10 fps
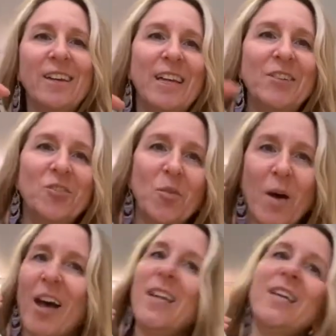into the
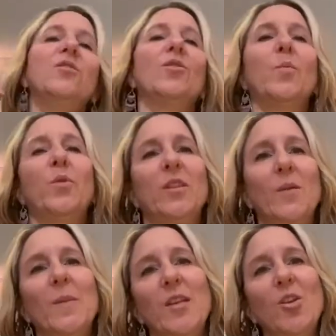body. You could put
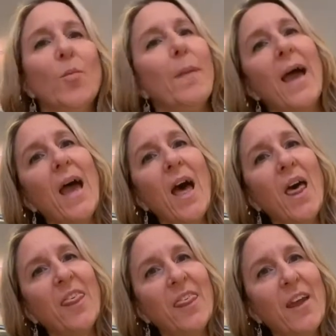them in your
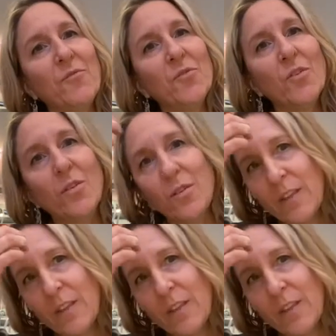bath after